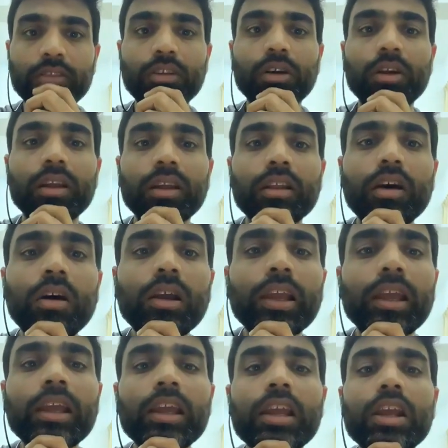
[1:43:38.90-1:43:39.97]
Sorry.
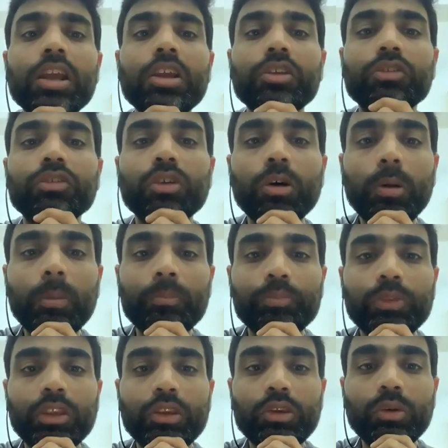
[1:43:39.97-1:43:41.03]
Okay. So
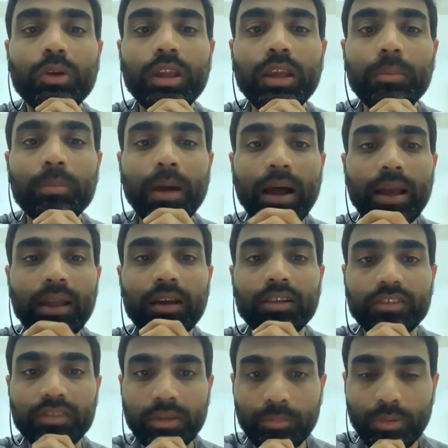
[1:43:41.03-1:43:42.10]
you can buy
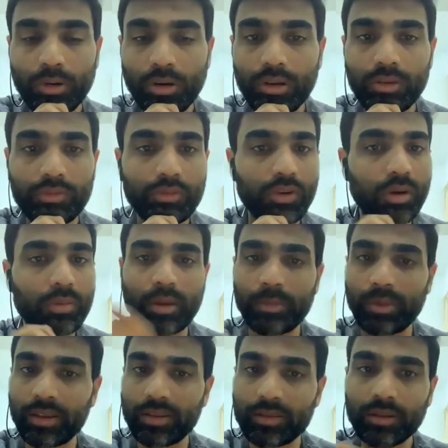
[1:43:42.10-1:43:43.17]
a gym ball from
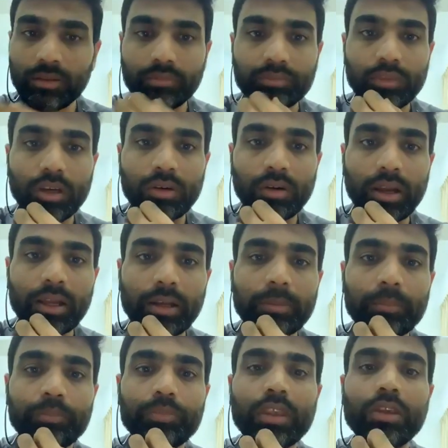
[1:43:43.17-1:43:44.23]
Amazon. All right.
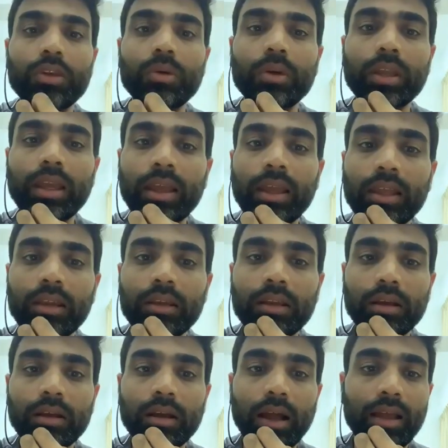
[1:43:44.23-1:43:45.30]
You
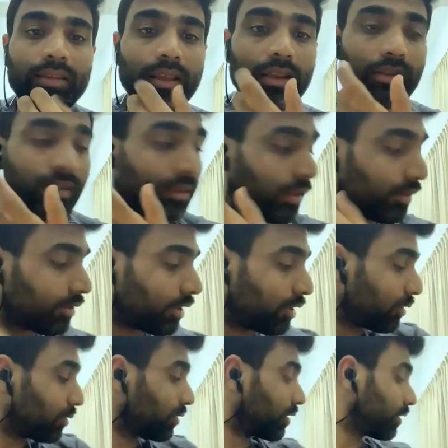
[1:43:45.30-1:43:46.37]
can, as I
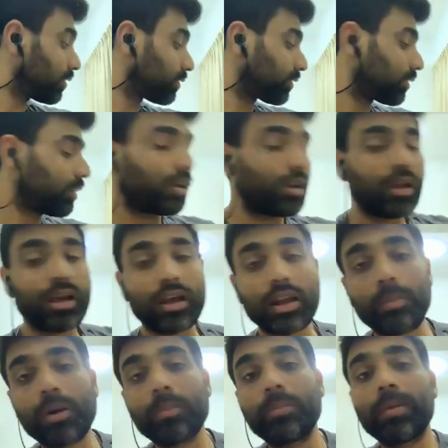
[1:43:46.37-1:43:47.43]
suggested you, this
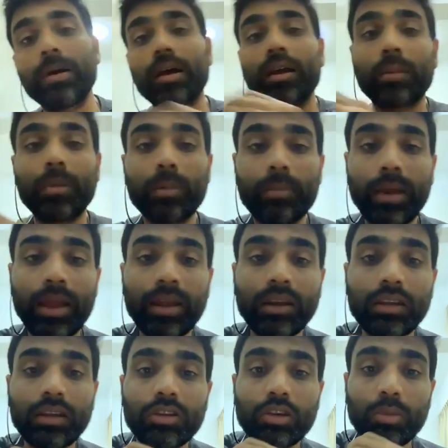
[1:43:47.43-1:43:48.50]
rubber
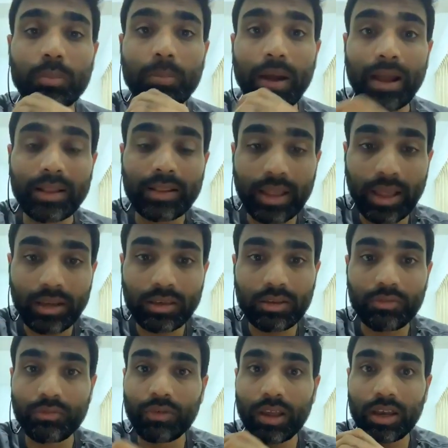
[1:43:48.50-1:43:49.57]
band, you buy that.
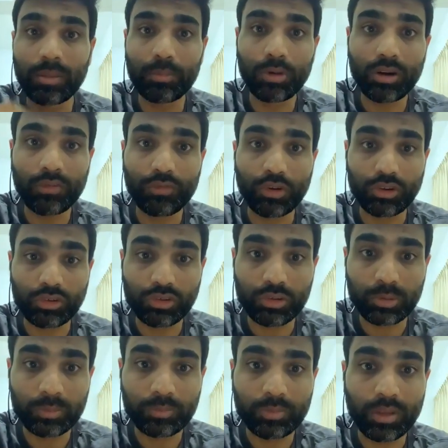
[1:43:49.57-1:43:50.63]
Very important for you
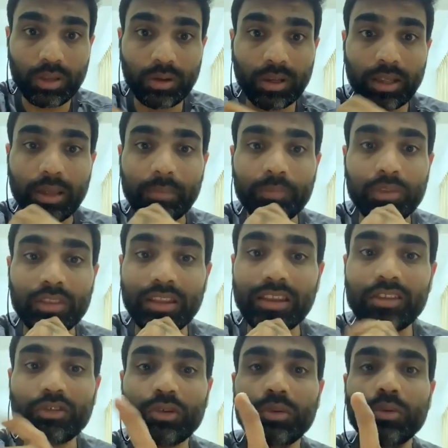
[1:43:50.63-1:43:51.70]
too. Okay.
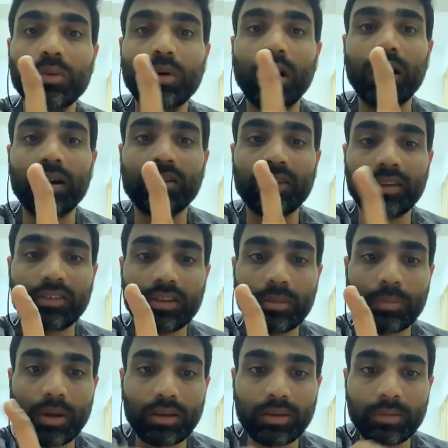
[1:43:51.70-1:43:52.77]
These two are
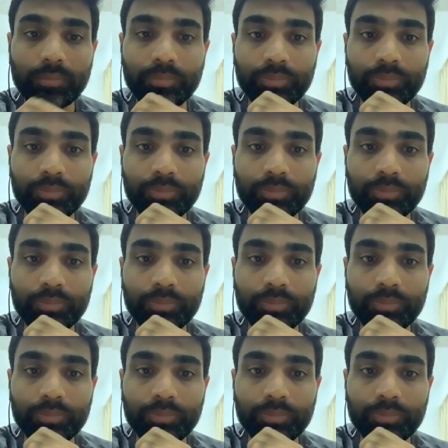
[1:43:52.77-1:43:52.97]
essential part.